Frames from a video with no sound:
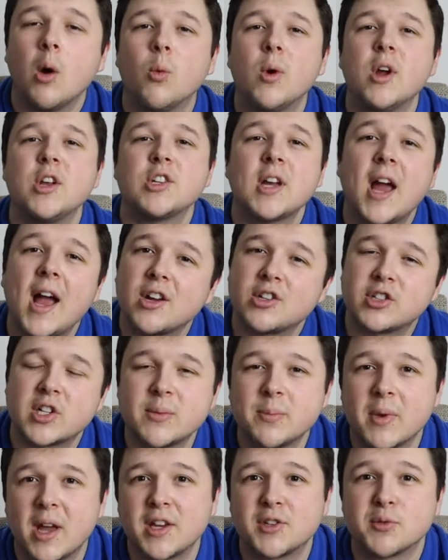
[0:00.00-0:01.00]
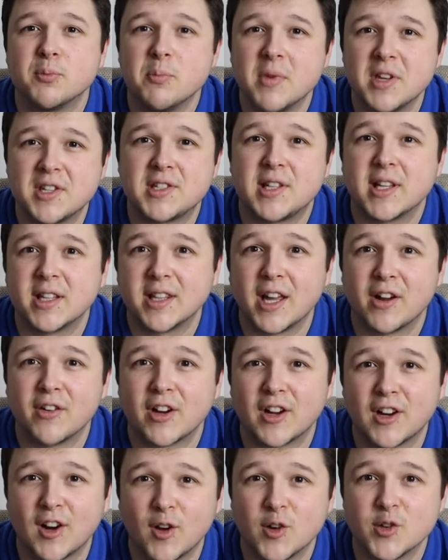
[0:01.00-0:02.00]
which actually makes misting their
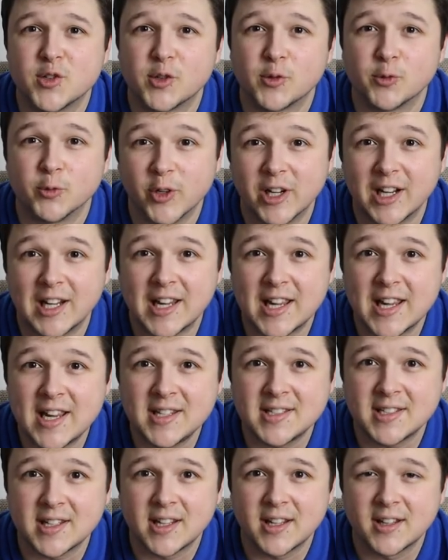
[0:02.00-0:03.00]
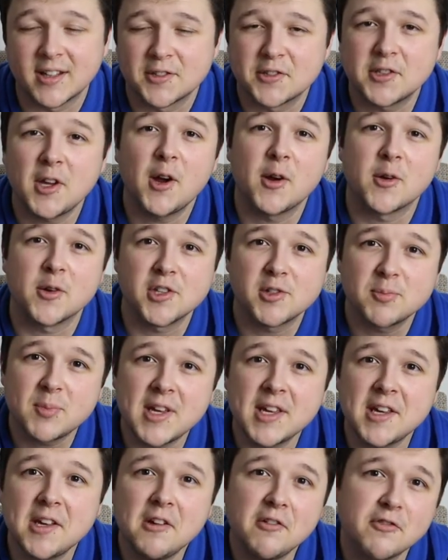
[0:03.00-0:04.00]
enclosure really easy. So
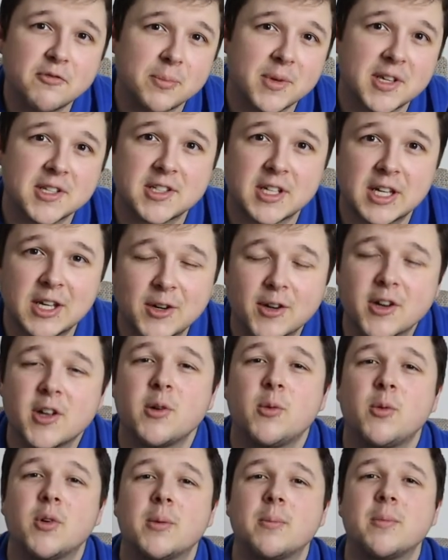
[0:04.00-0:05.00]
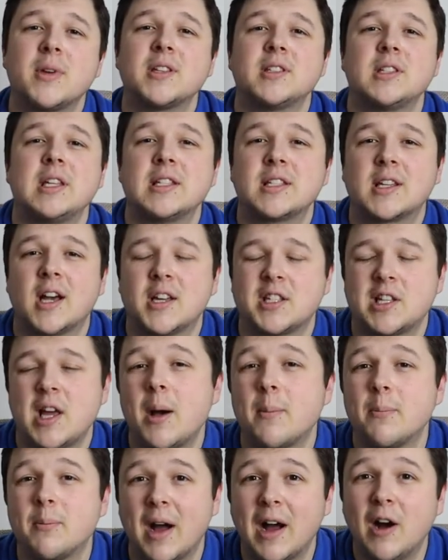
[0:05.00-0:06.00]
speaking of misting, you're gonna wanna mist these guys
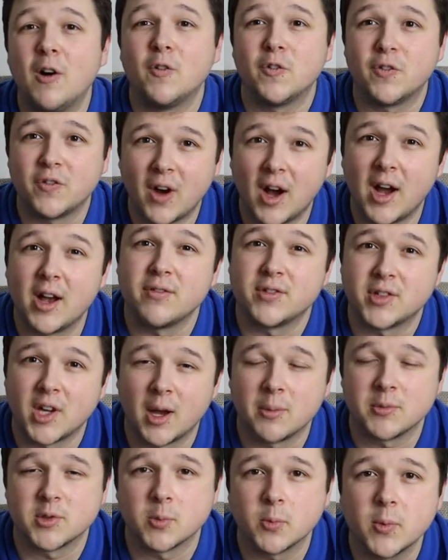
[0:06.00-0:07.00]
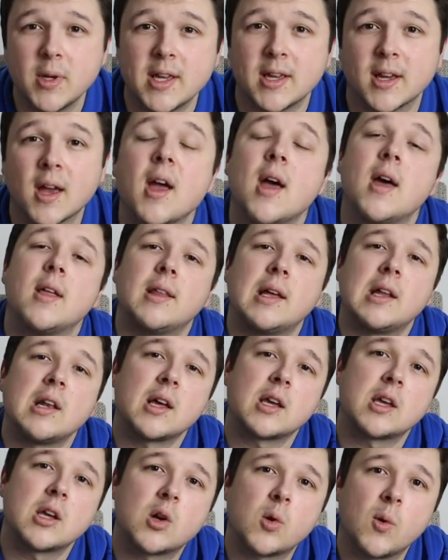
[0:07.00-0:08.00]
about 5 times a week. They
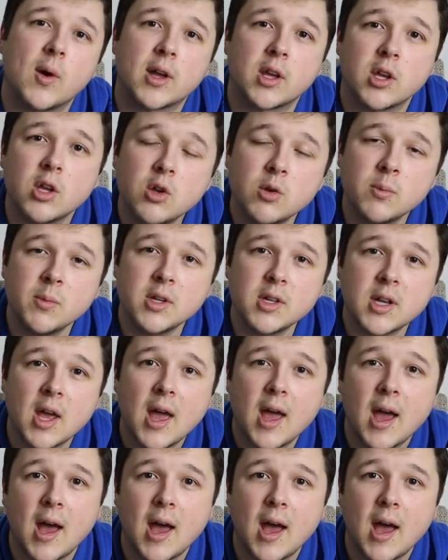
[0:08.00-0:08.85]
like it quite humid.